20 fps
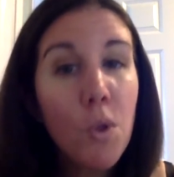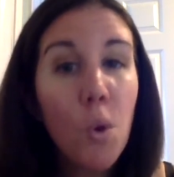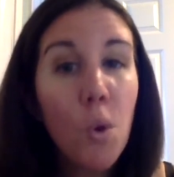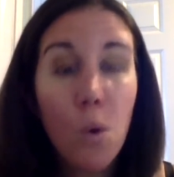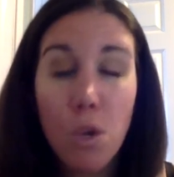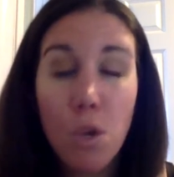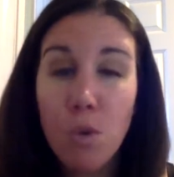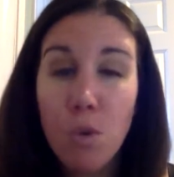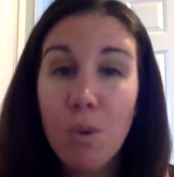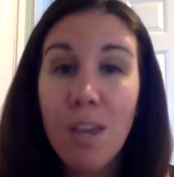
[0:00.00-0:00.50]
Or
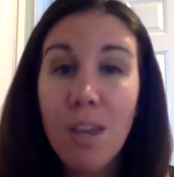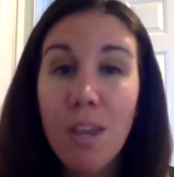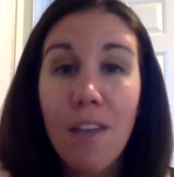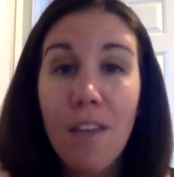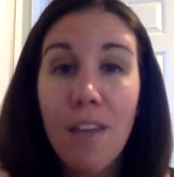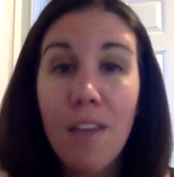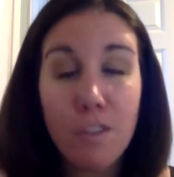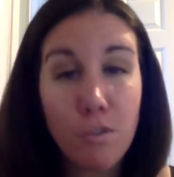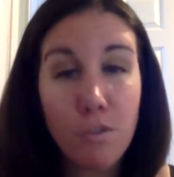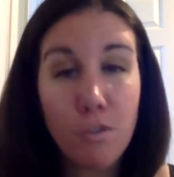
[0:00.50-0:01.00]
you can get
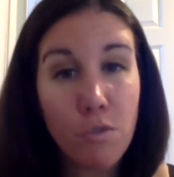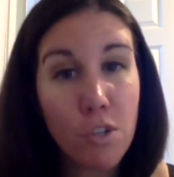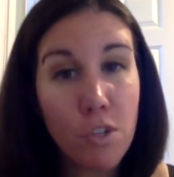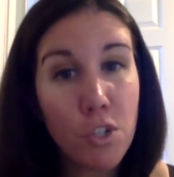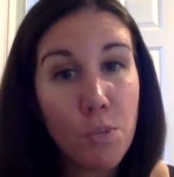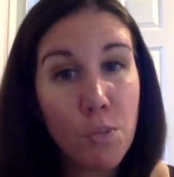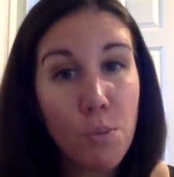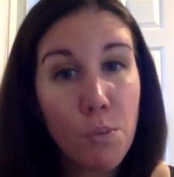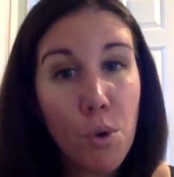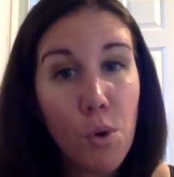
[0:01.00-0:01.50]
the
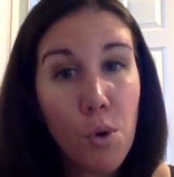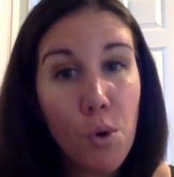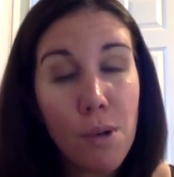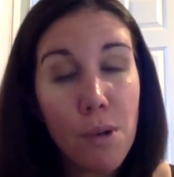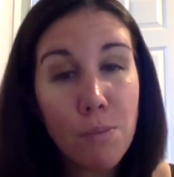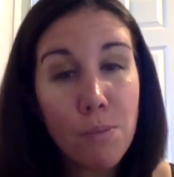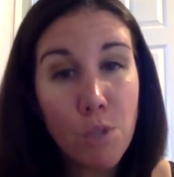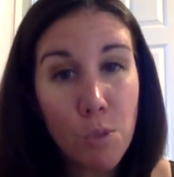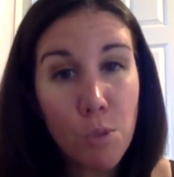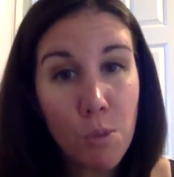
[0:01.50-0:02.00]
nutrition
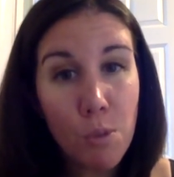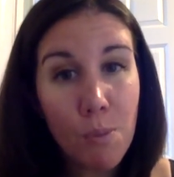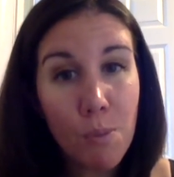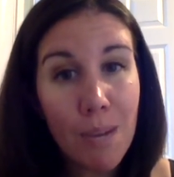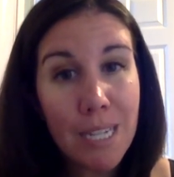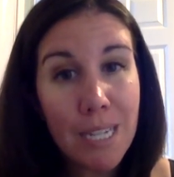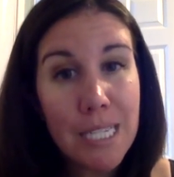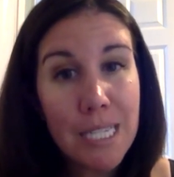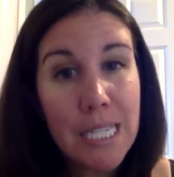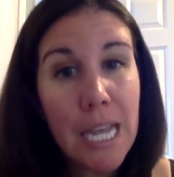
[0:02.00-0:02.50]
program To Be
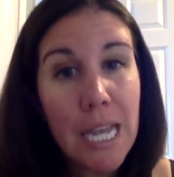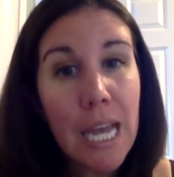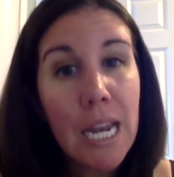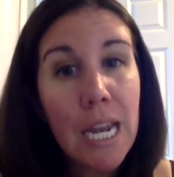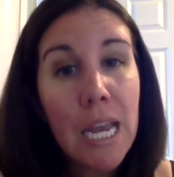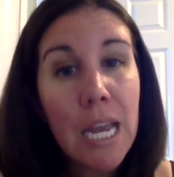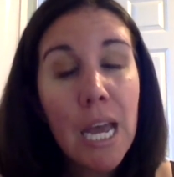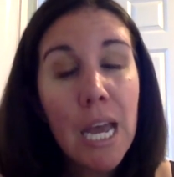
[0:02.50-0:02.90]
Mindset,